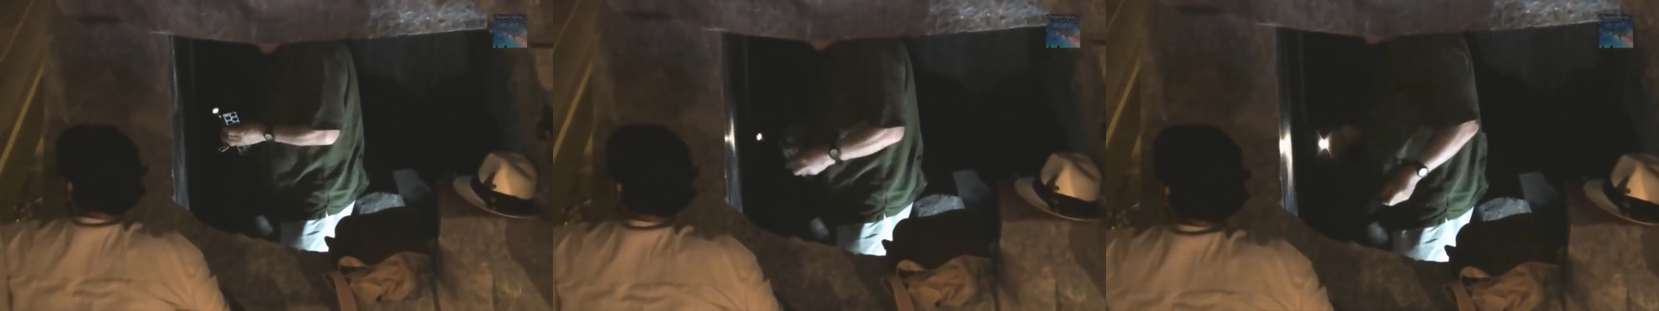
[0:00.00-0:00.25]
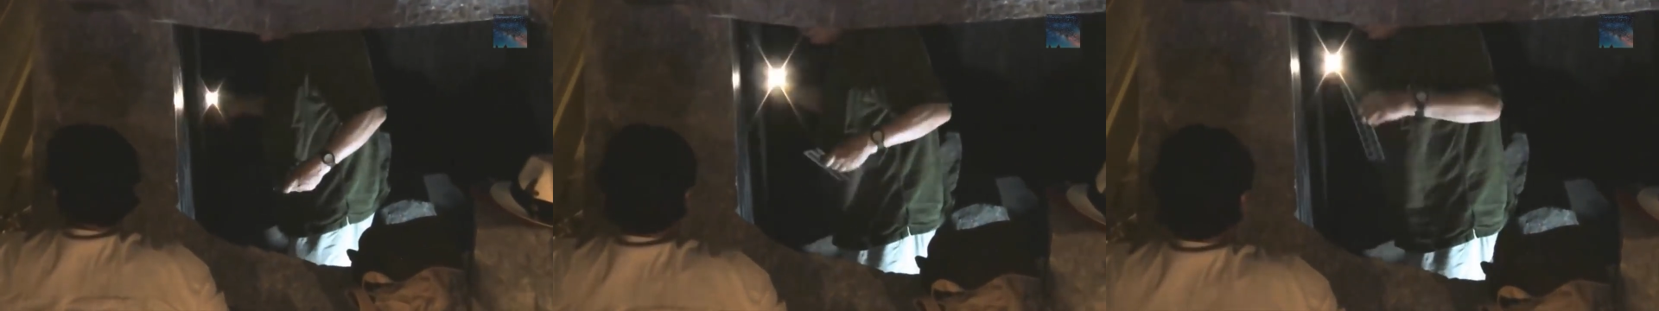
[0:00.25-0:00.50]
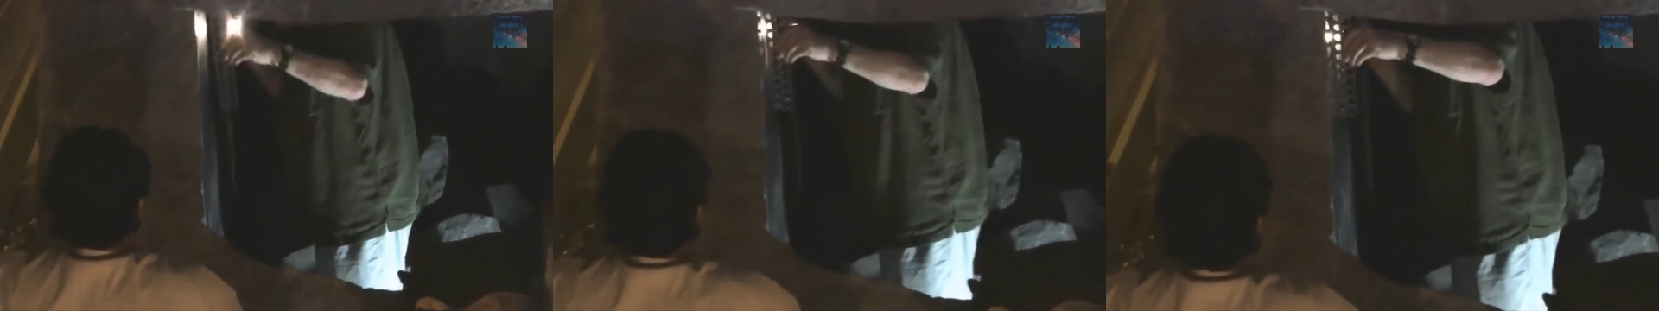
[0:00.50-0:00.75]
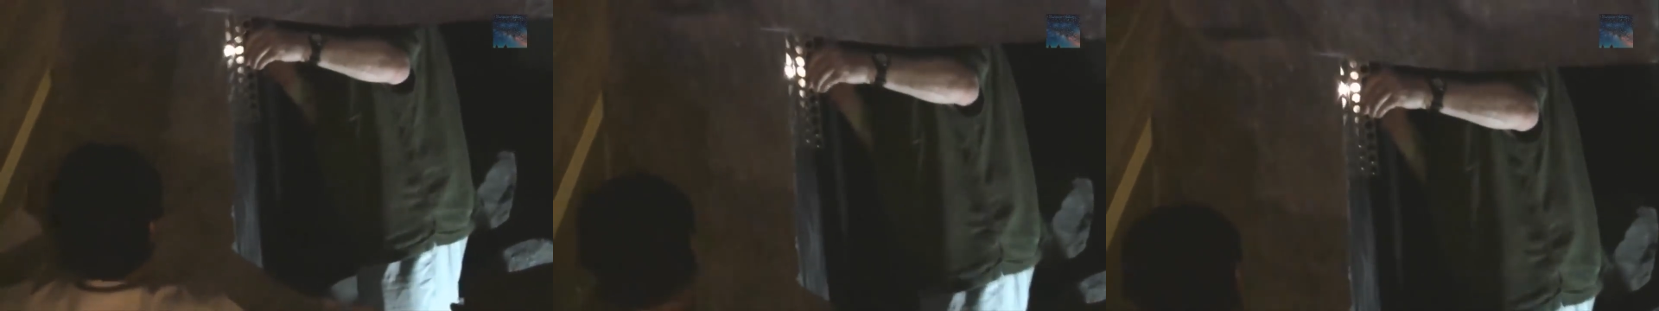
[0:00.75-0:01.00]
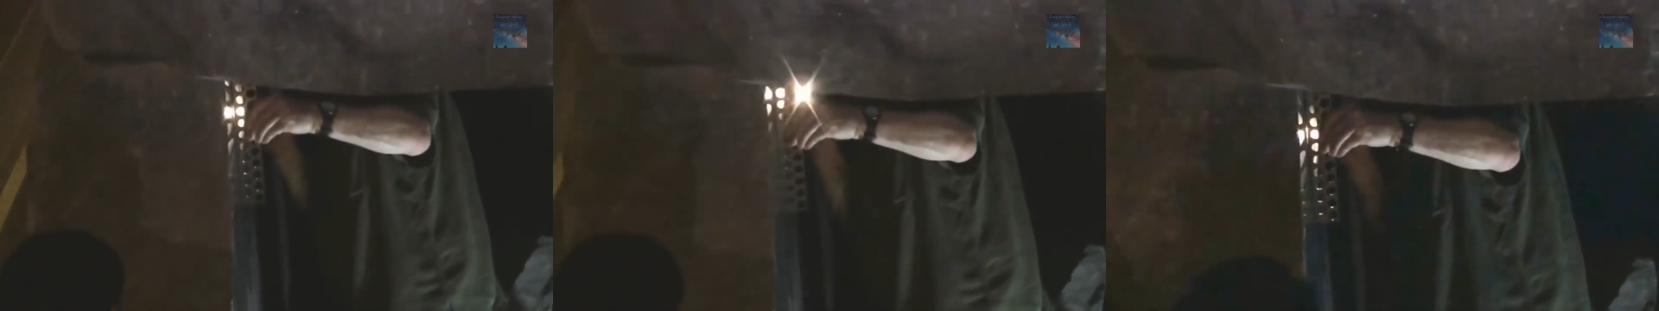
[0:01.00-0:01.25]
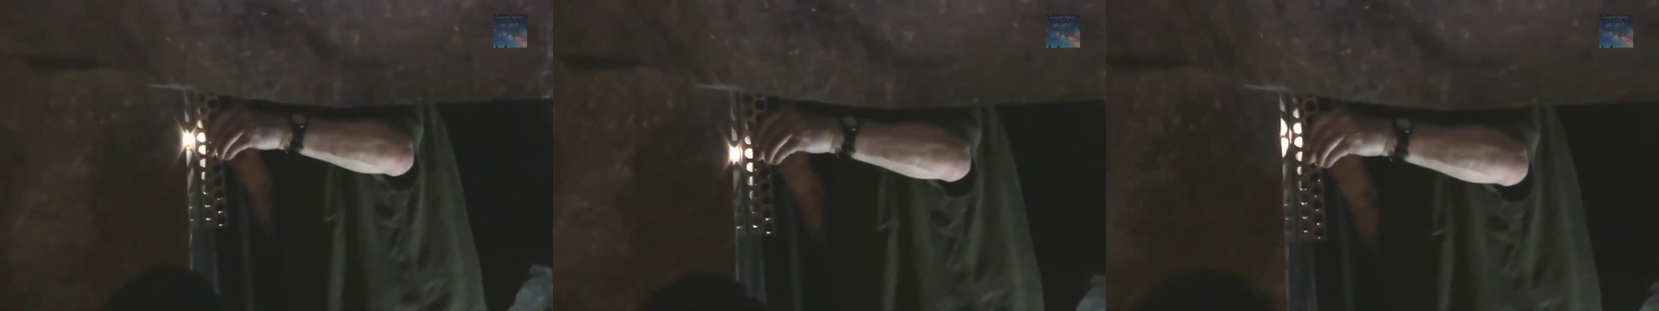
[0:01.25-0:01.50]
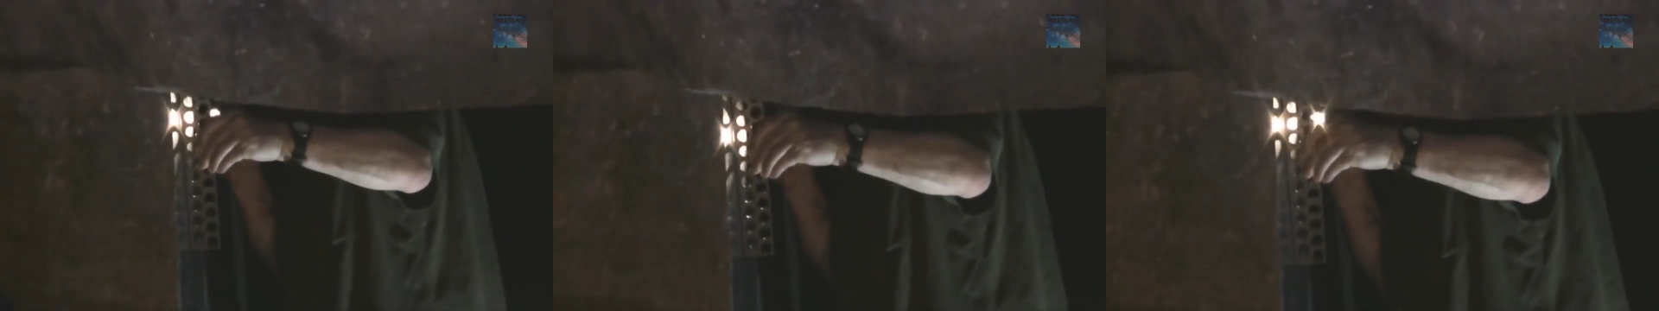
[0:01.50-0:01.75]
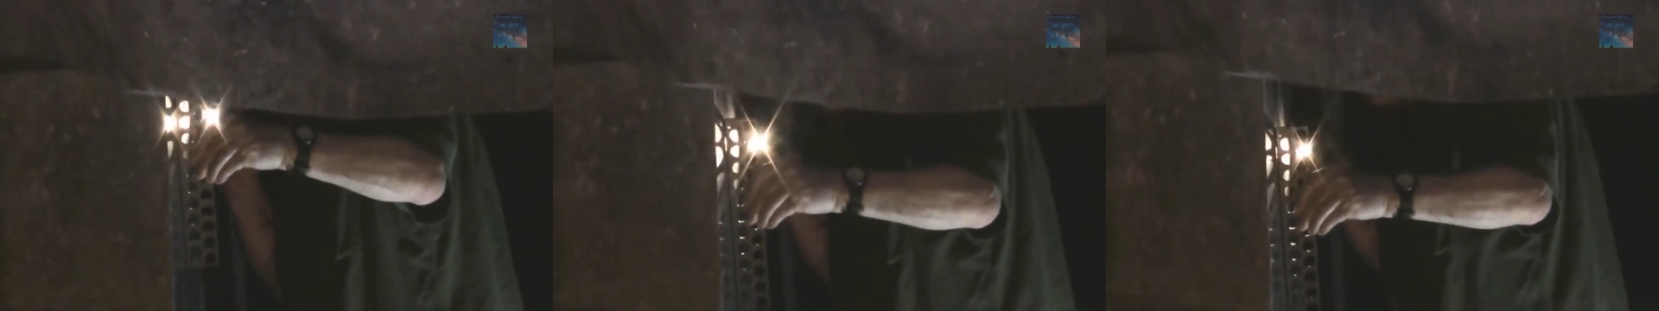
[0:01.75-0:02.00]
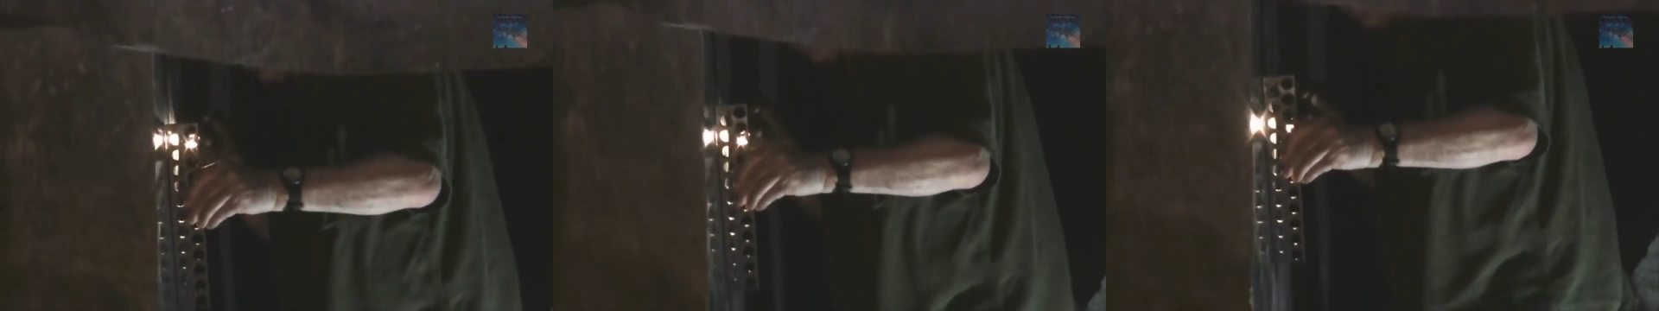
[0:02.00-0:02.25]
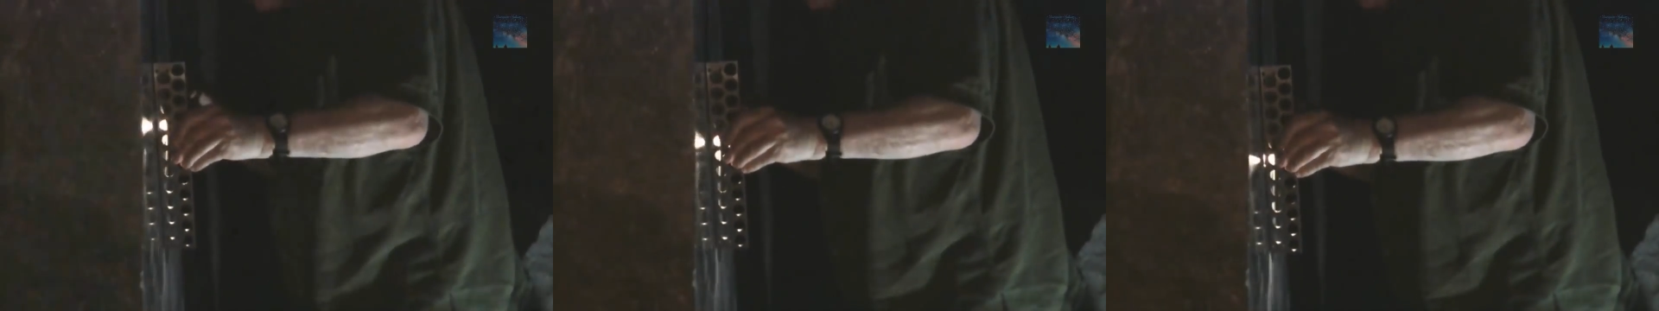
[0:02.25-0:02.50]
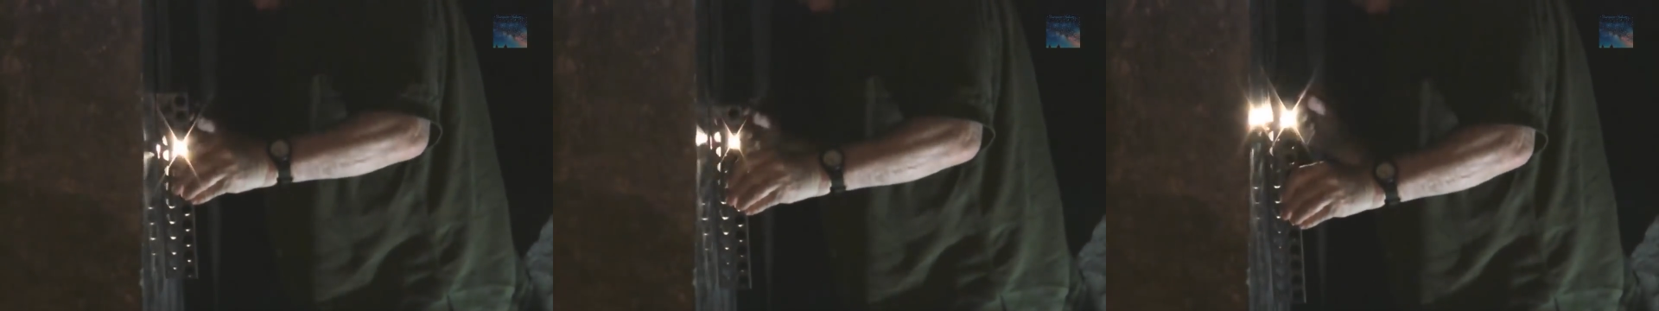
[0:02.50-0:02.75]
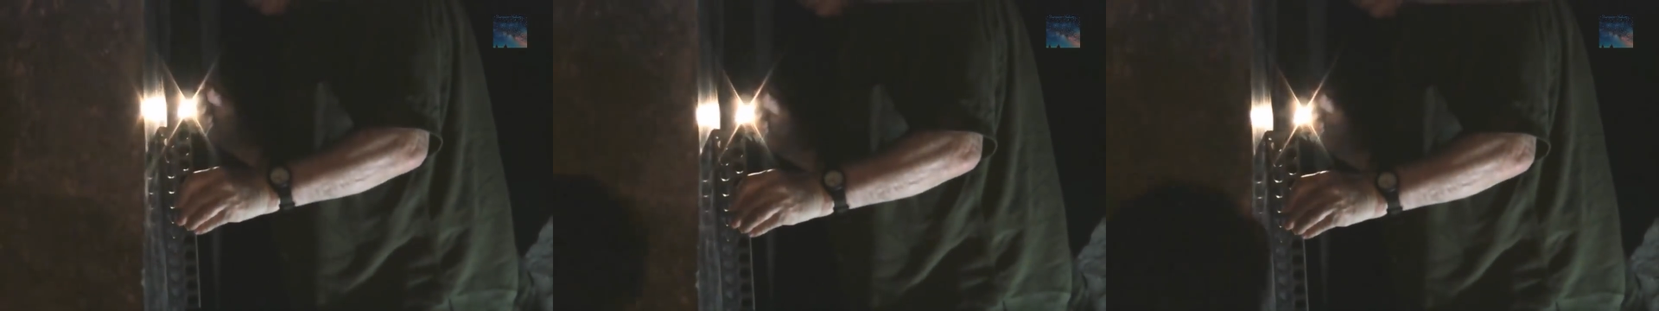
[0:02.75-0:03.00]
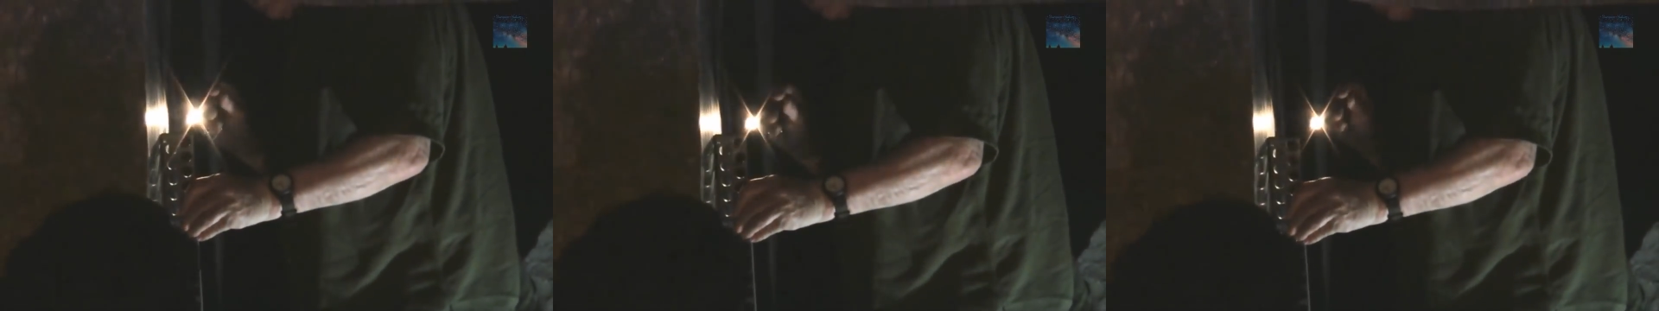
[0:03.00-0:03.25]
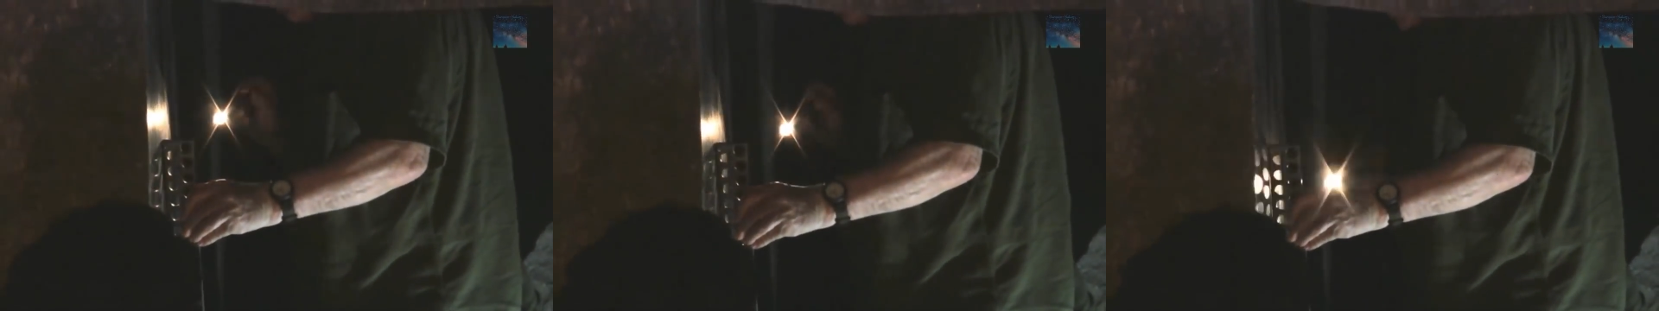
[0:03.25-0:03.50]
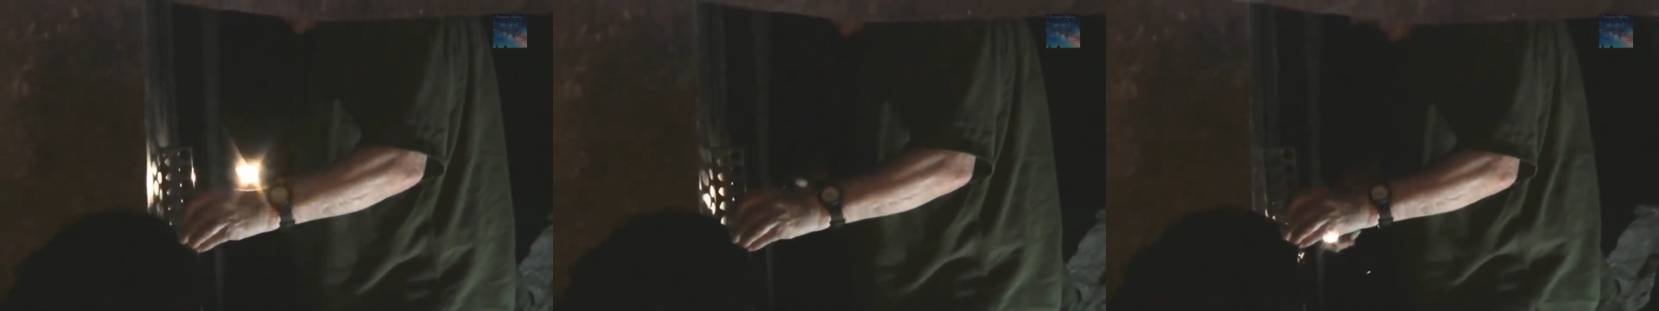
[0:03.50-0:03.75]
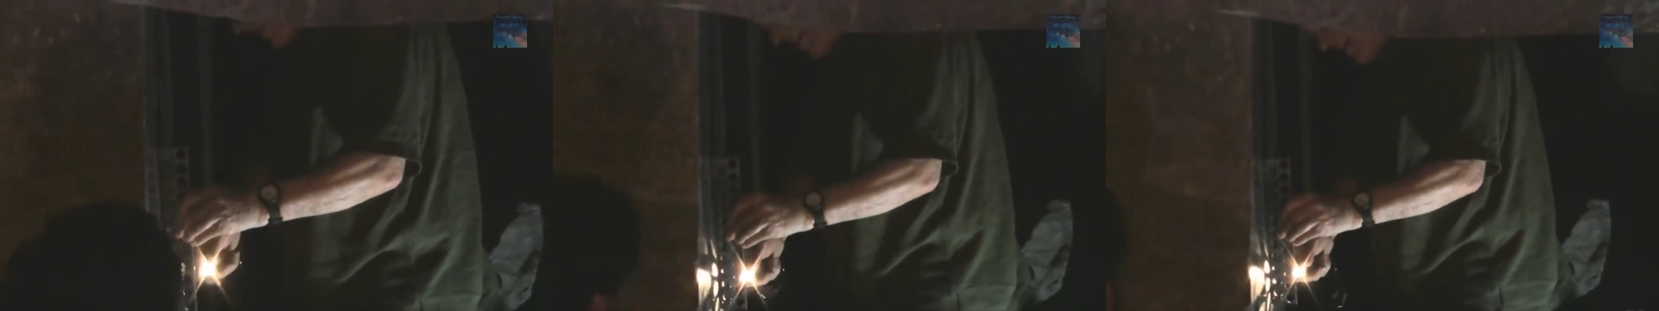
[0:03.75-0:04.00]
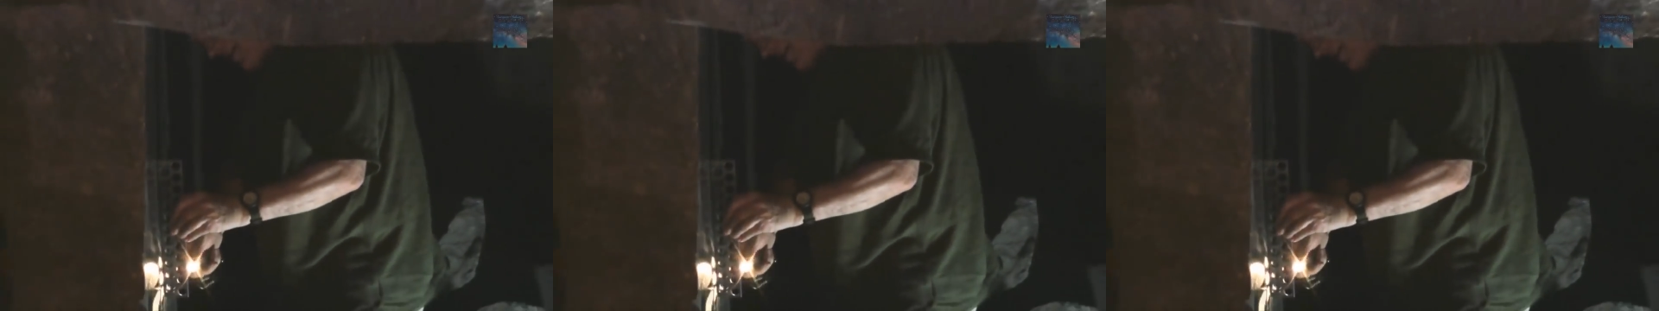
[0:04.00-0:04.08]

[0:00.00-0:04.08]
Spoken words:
(no speaker visible)